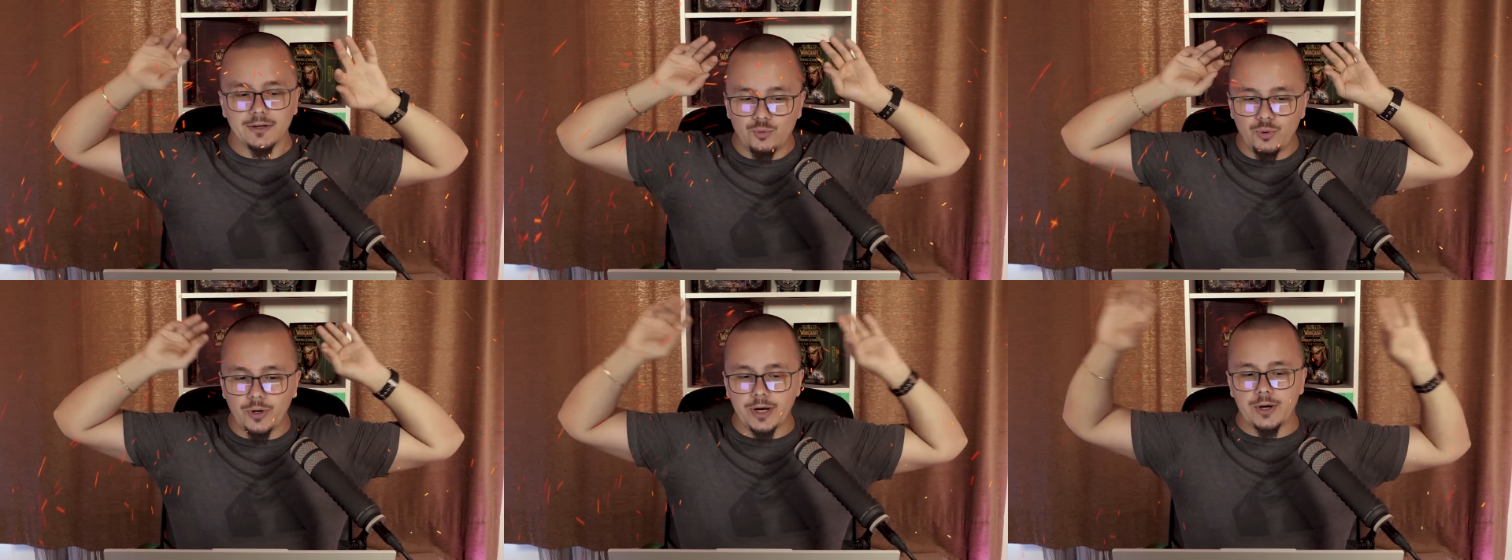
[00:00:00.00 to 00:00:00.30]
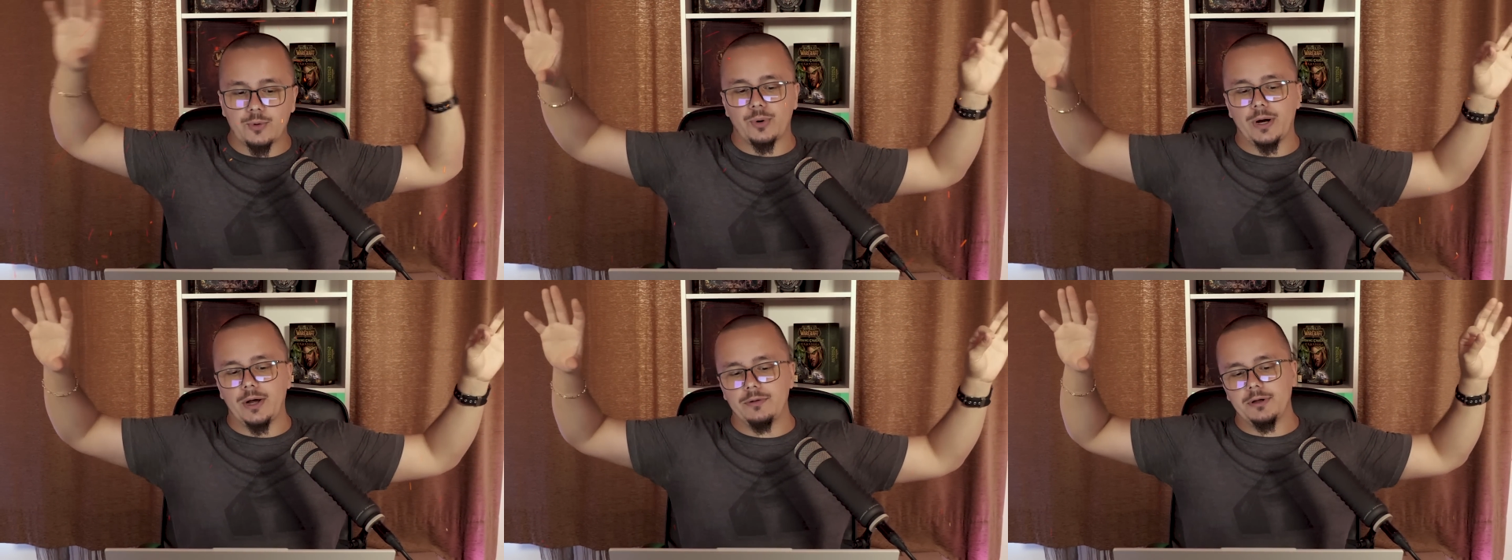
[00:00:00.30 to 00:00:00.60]

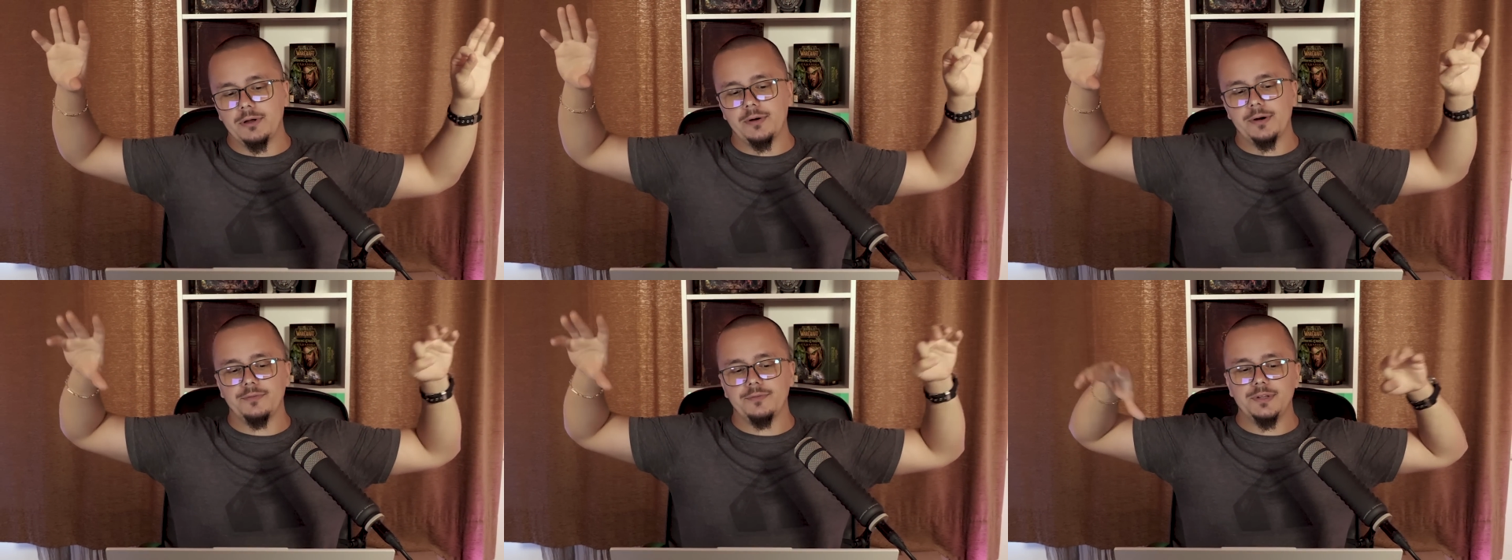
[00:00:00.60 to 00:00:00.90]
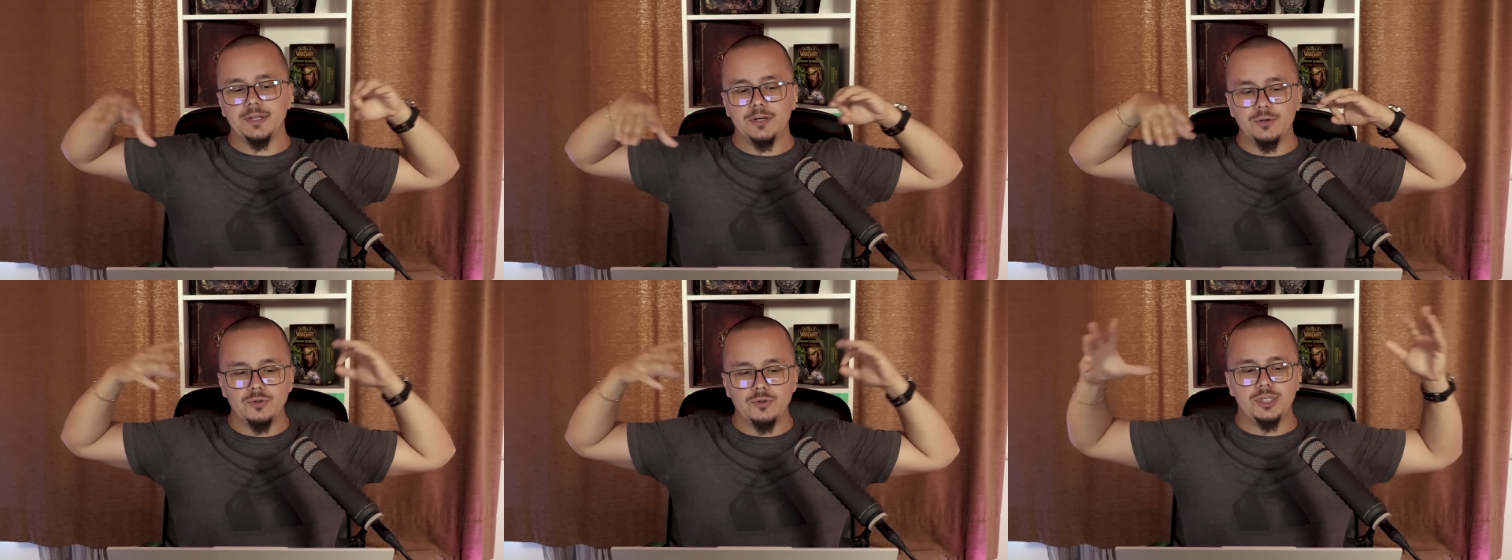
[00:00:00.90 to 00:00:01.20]
quick round out of
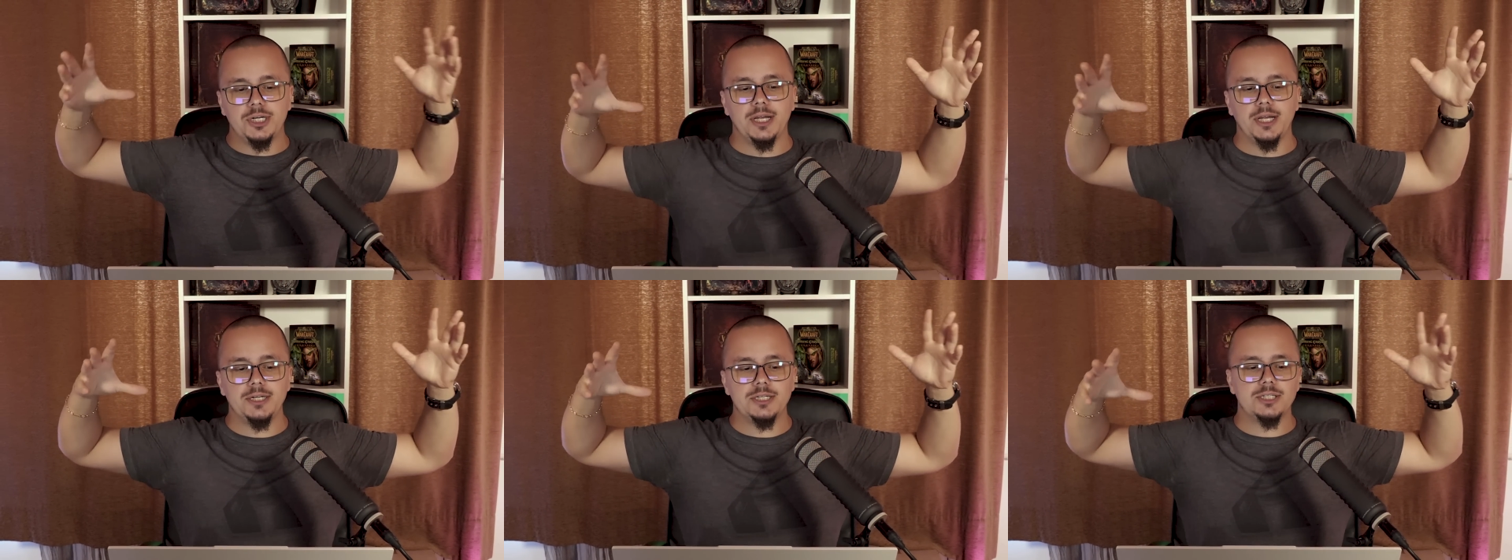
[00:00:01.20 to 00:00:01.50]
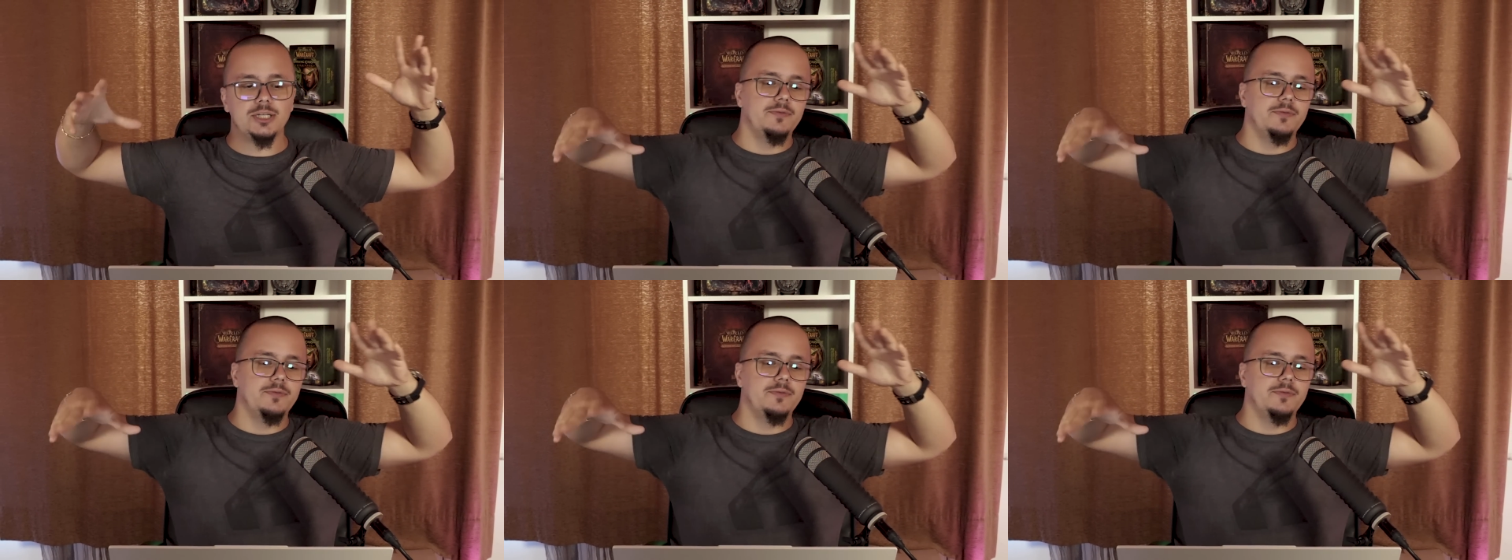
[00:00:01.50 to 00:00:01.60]
the new changes.